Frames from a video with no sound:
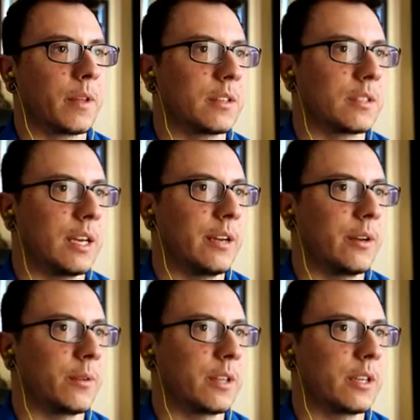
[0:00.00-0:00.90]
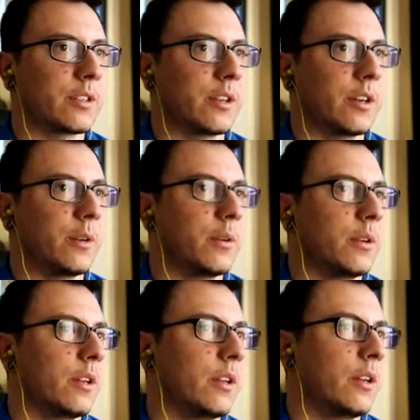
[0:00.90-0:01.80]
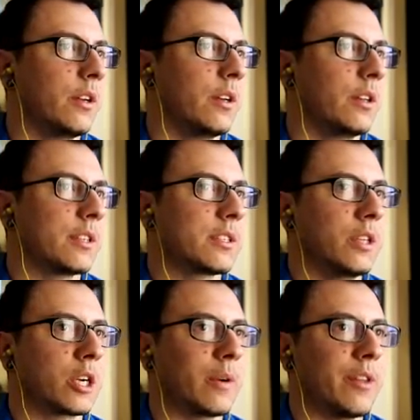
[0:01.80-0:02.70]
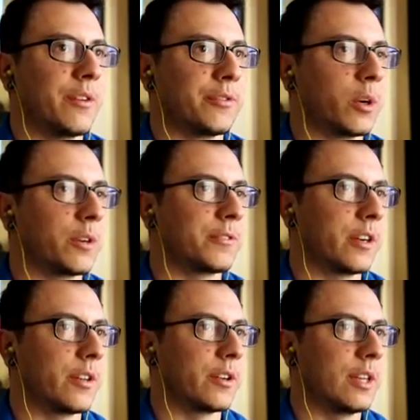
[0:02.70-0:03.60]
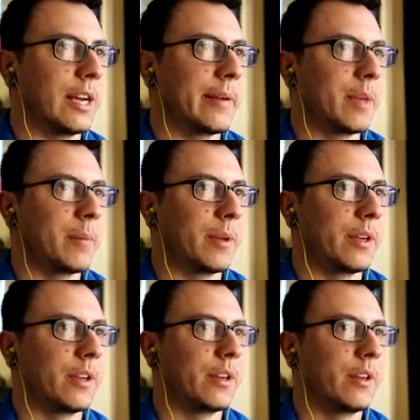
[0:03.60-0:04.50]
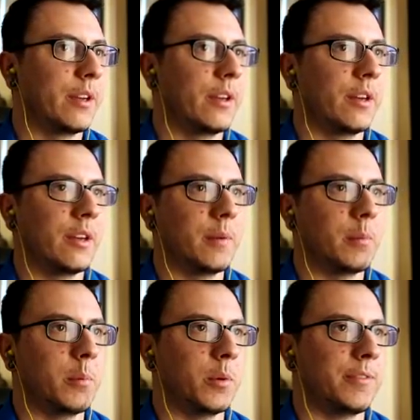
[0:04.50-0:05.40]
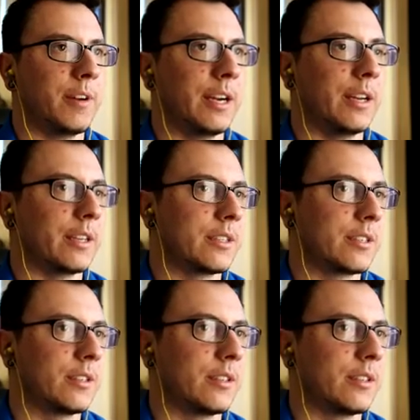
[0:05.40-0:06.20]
Because I don't think so. Let's look around the floor for another light. Maybe, maybe we'll find it.